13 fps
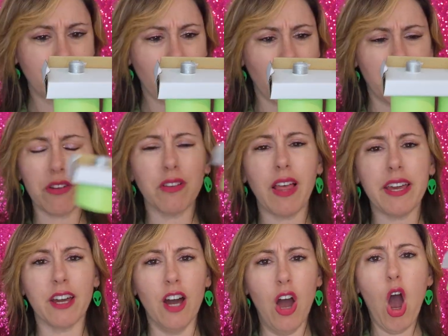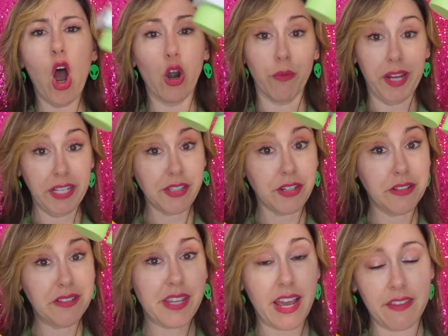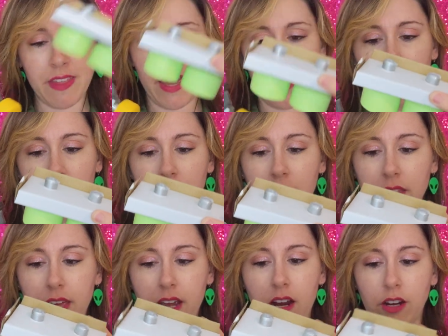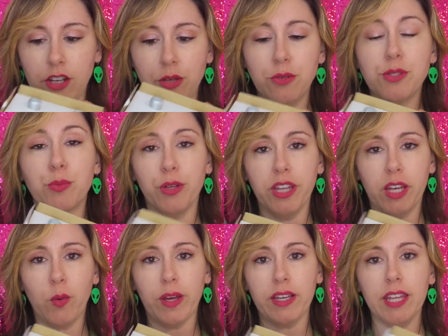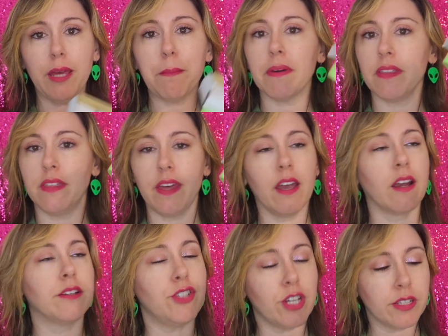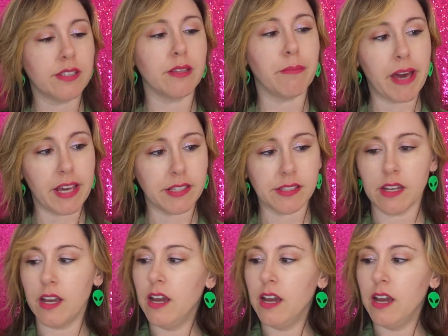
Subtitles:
They're like erasers, and they are used really quickly, but they are just the best.